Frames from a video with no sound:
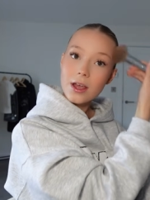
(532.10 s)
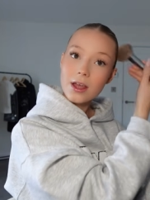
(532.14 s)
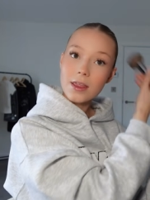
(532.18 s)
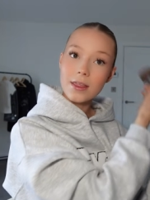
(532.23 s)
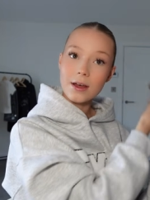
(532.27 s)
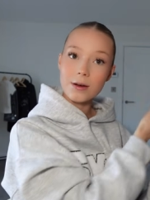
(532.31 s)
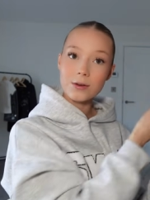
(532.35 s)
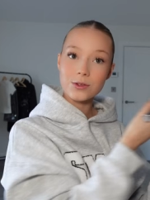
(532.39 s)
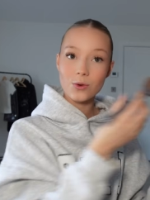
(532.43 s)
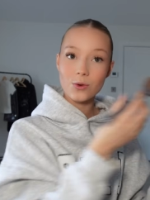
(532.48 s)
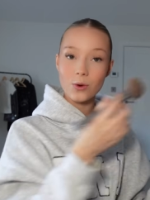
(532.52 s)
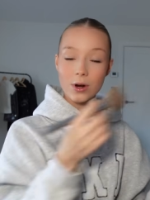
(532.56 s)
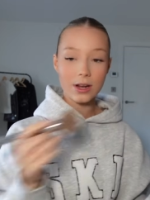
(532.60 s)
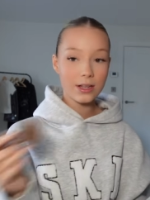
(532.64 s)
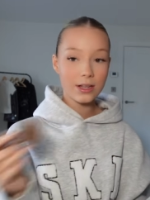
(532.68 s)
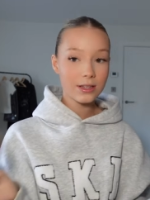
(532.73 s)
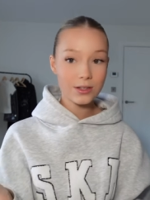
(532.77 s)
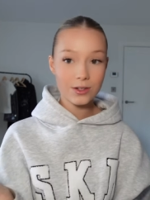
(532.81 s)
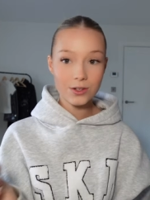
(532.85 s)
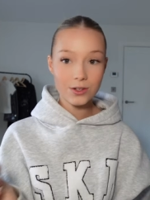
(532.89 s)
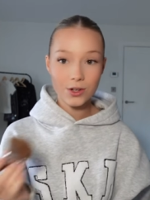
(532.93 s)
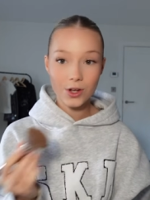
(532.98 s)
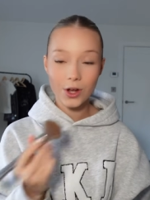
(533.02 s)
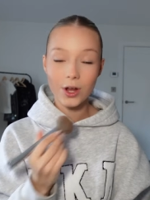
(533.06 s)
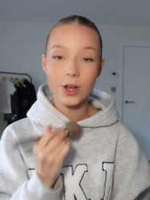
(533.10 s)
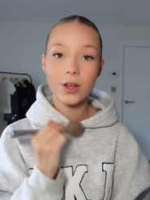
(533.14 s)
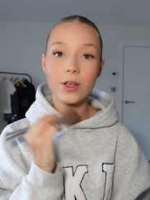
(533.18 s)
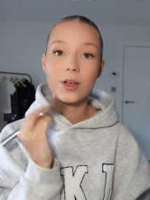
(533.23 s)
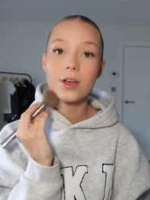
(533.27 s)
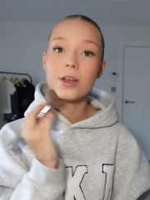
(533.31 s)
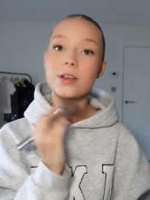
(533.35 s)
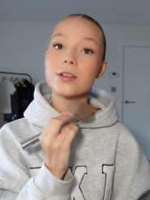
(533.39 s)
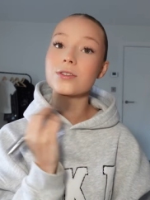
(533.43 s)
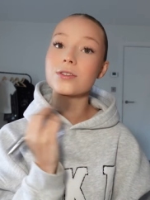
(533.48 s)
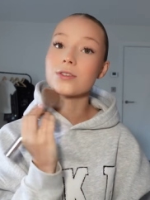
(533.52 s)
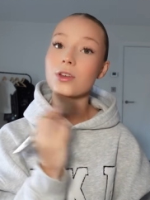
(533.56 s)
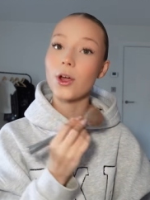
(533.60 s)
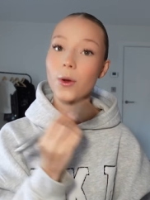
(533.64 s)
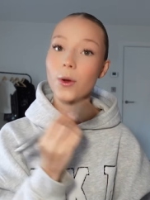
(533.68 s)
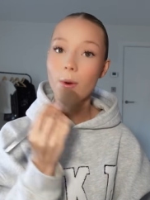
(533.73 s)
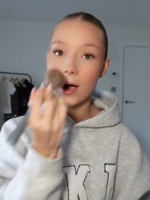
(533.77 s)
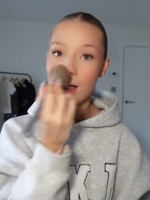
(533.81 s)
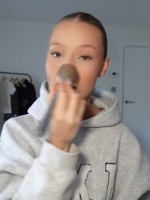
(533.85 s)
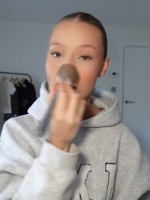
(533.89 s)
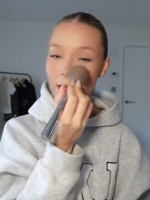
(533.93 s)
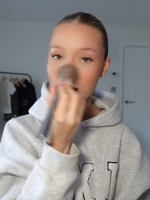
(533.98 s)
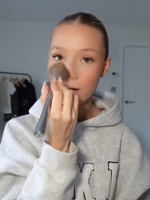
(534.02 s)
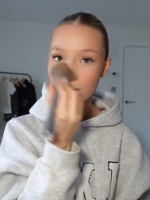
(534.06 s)
that was all I listened to. So
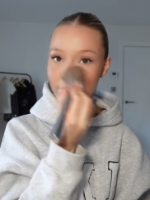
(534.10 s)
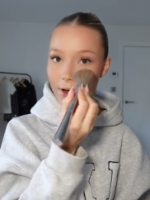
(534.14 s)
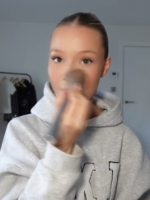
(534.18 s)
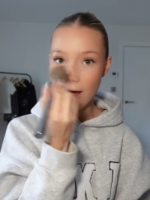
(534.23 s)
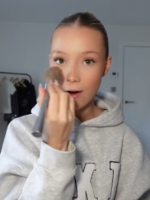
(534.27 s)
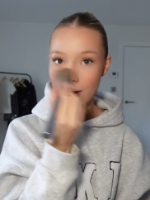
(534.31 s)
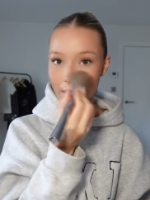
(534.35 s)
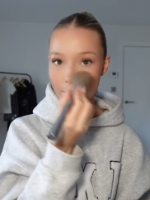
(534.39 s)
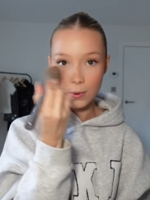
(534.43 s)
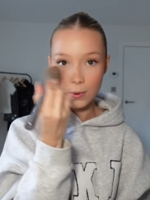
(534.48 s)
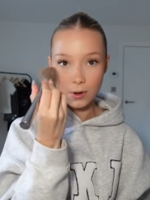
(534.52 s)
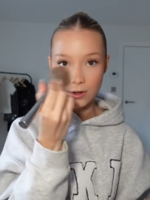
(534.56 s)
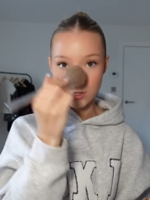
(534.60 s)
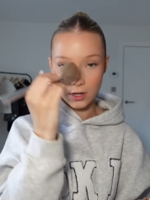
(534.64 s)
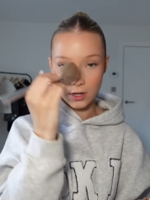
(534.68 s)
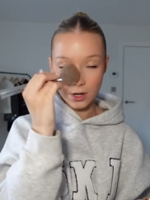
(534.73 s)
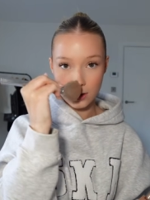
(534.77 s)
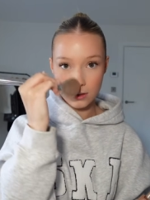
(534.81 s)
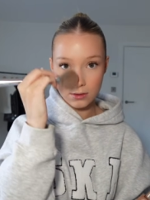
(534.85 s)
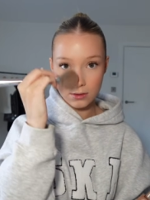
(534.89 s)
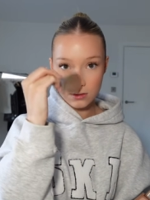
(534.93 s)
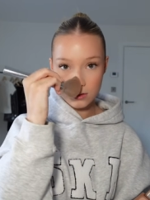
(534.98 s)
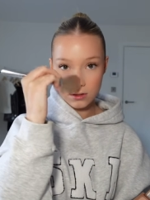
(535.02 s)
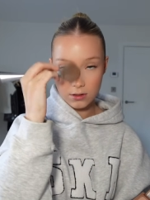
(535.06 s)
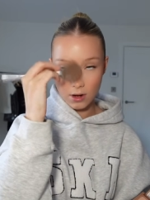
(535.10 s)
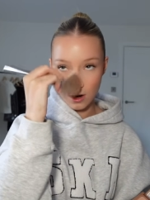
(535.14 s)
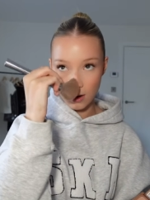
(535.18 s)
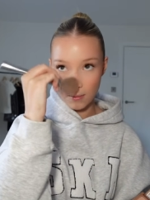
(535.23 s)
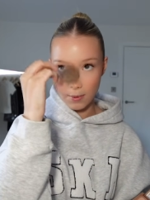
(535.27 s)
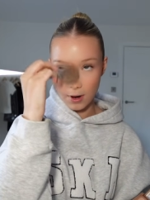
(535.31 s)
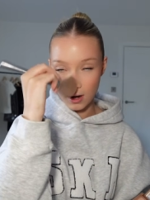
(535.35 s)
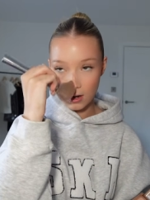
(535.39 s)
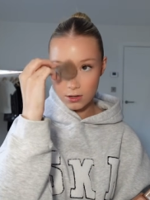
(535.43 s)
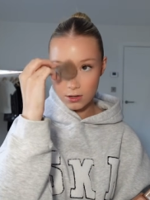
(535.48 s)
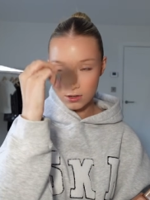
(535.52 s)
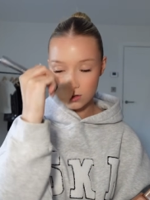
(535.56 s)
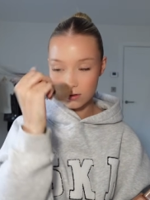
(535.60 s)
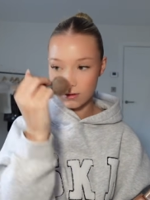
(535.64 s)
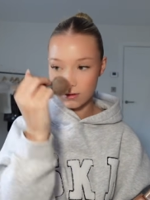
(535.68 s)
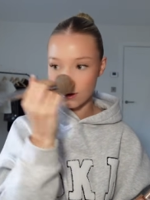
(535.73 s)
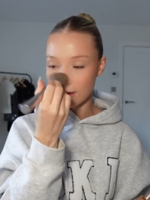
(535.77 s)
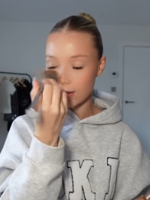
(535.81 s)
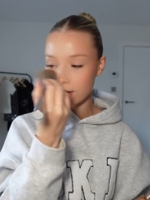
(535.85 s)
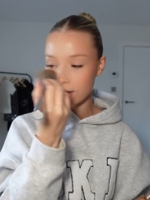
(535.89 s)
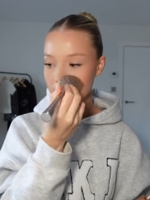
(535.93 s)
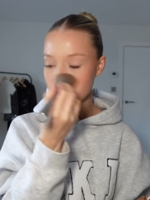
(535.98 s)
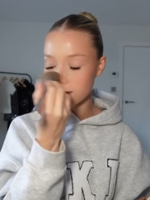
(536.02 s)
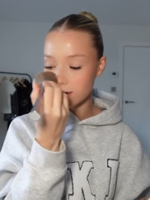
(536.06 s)
I love Harry Potter so much,
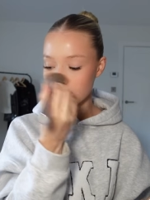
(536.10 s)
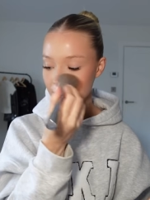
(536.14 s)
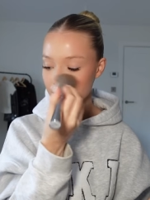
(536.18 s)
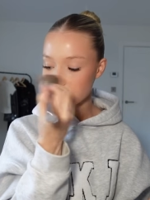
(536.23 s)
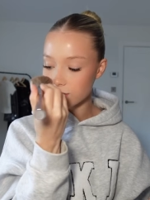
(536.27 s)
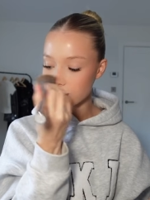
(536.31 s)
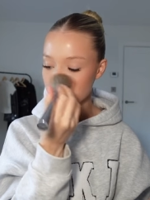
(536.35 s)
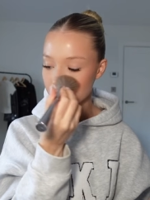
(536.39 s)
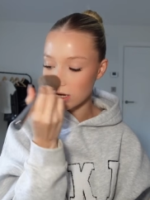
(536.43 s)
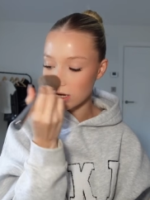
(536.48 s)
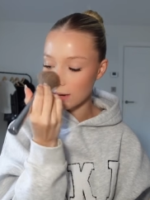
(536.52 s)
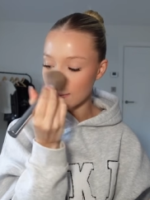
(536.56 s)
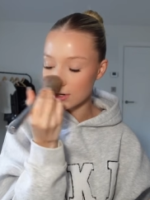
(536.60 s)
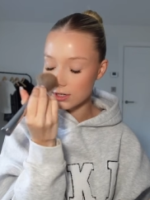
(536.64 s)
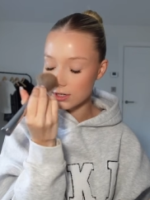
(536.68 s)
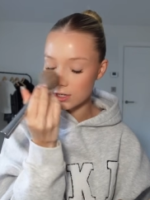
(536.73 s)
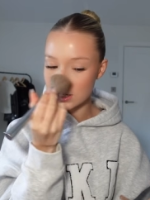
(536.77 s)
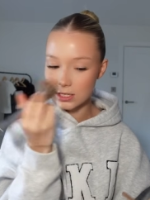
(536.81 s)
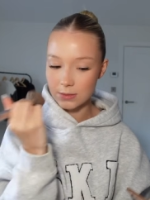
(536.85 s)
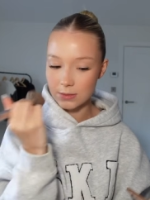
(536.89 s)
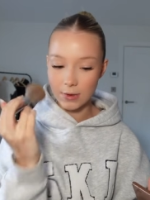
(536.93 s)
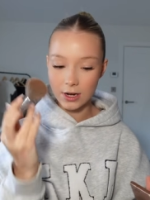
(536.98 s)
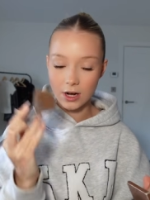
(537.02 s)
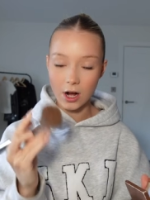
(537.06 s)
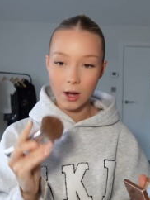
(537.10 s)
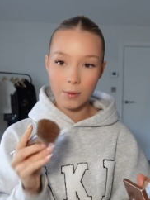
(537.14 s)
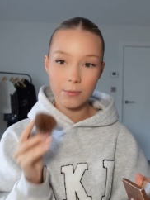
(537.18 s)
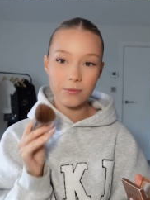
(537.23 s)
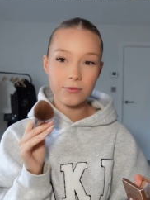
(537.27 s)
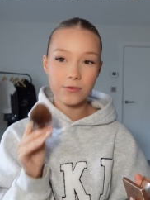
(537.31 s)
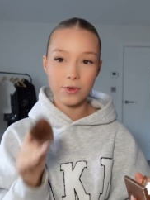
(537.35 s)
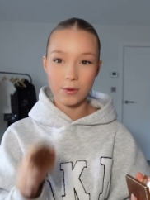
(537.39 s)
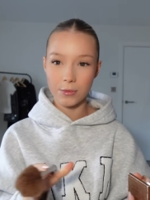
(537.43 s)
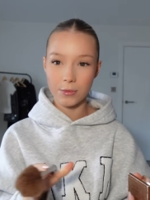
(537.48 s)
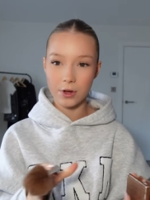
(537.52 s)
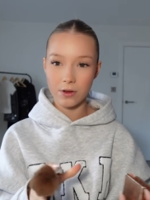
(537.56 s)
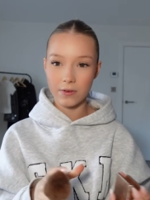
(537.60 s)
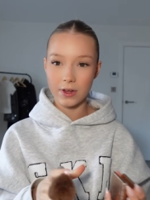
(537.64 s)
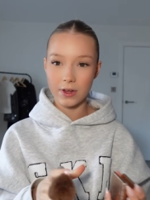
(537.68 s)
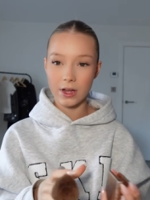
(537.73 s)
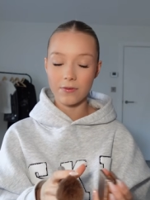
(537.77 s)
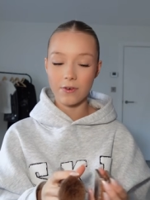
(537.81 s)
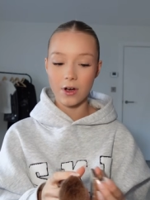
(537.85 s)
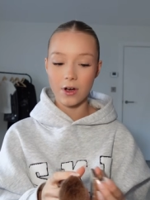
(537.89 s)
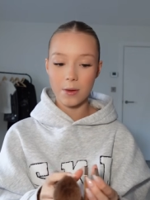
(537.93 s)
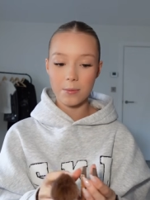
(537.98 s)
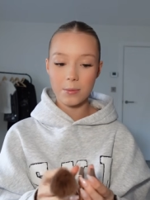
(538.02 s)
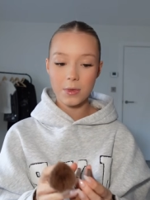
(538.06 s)
like literally so much. It's my comfort movie.
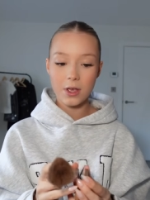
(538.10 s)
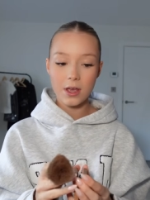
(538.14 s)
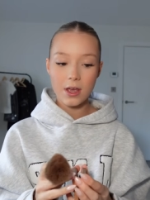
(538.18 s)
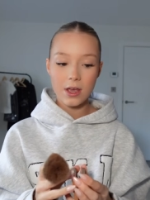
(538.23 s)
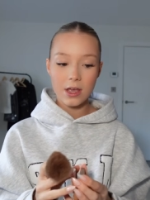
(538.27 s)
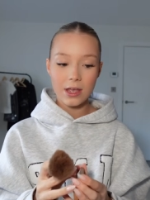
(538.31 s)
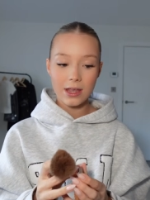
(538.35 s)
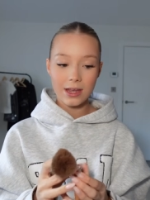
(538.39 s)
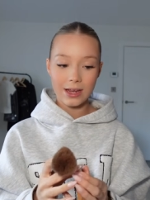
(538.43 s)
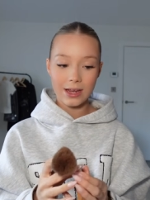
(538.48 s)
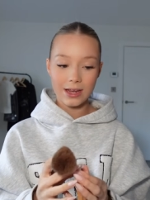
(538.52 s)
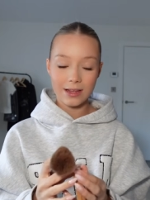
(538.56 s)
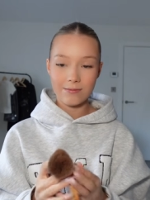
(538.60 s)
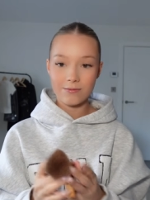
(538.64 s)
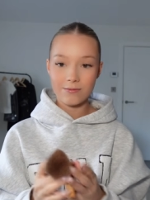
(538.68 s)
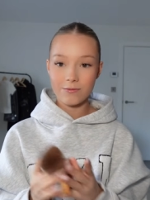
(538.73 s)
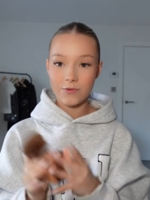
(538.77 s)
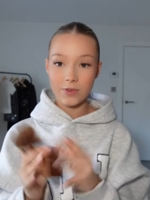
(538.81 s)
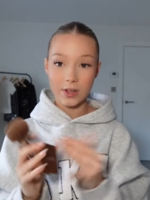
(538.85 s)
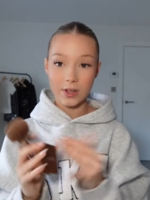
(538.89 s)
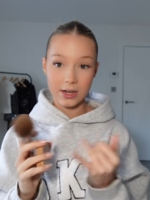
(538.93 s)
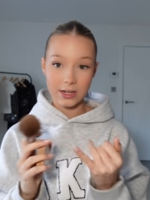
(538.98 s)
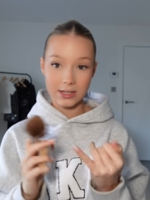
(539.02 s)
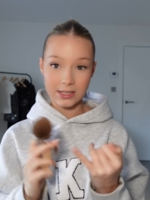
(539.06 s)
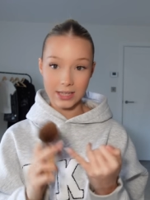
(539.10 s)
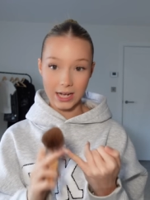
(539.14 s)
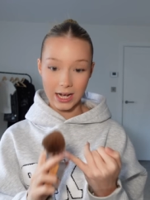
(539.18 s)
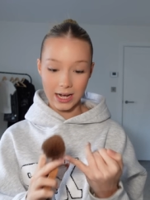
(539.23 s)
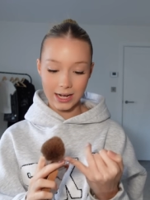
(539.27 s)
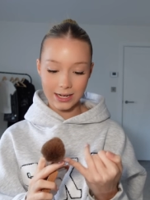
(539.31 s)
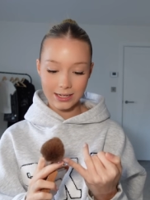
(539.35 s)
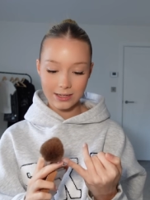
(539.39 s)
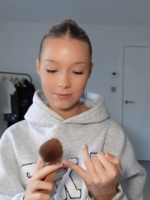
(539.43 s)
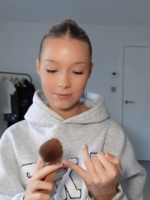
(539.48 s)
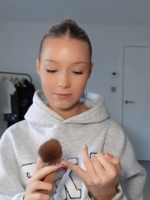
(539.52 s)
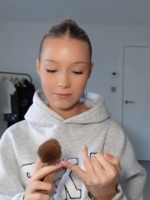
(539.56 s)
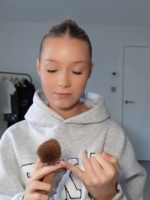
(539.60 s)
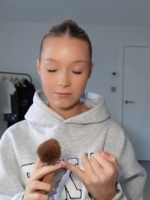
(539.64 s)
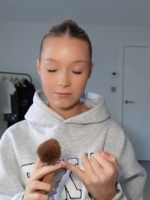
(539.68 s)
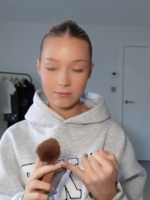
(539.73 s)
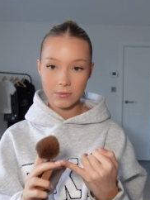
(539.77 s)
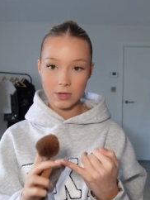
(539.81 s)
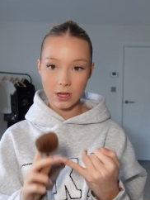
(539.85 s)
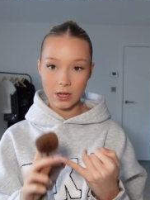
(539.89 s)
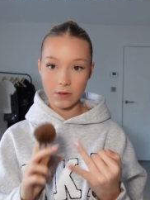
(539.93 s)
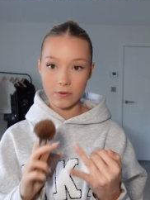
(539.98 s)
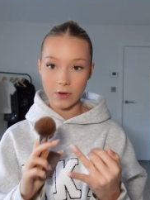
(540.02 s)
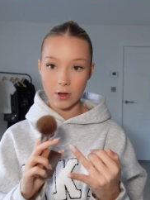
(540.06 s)
If I'm feeling sad,
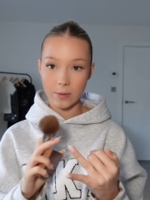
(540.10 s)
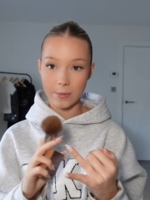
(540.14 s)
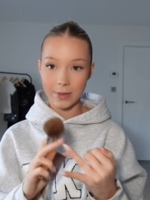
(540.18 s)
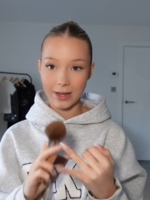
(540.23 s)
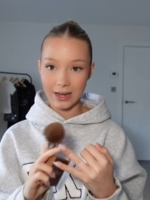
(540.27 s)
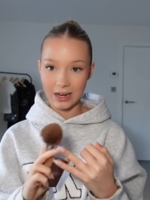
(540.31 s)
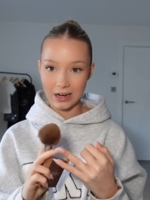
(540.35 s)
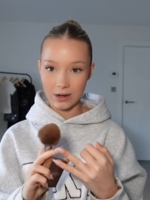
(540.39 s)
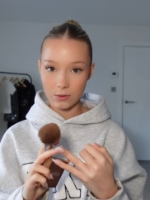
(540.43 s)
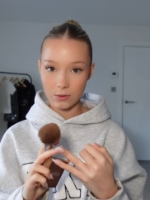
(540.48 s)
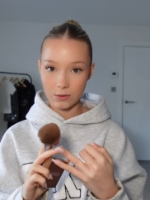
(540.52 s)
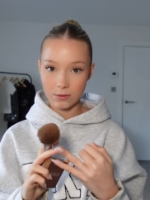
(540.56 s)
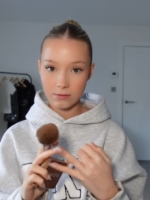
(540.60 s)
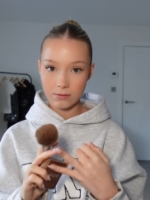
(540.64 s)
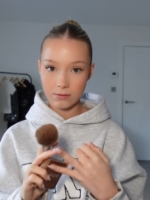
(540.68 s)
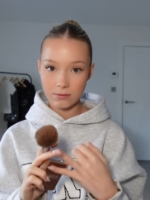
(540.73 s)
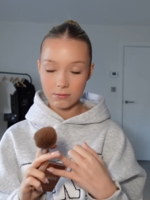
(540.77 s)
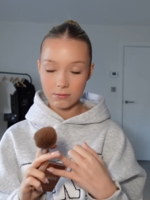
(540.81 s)
if I'm ill,